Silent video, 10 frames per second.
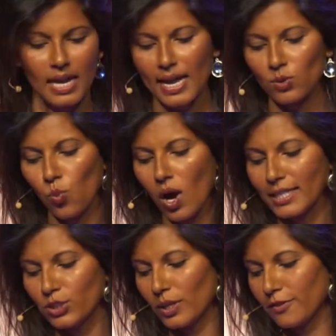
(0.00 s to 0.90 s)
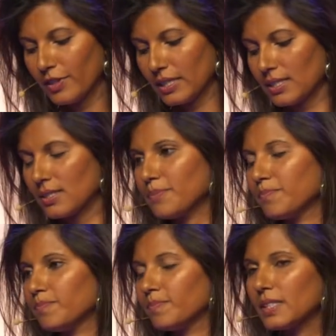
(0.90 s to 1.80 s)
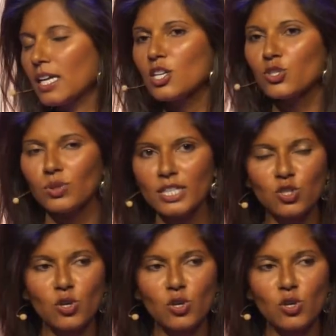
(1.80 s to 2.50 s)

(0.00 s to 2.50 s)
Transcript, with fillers: and why do I feel it? So let's